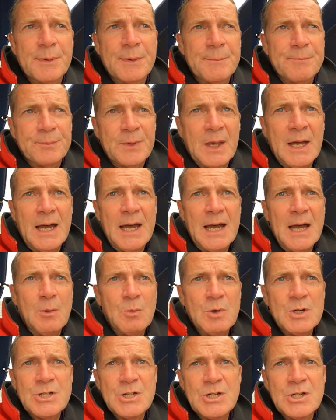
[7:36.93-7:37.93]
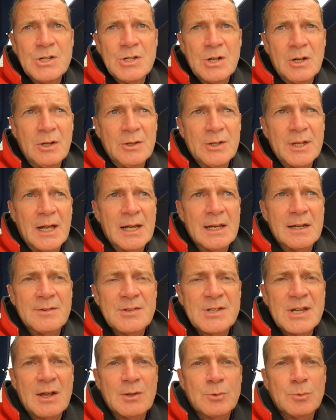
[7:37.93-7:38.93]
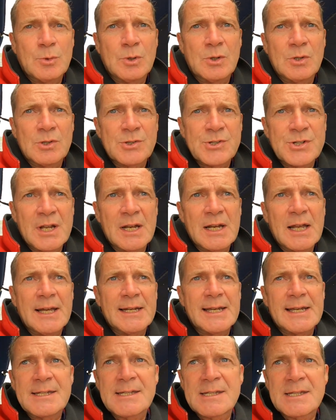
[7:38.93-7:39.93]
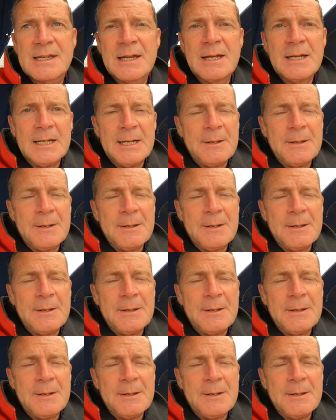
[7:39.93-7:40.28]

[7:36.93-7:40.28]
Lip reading: which is on the island of South Walls near Lyoness.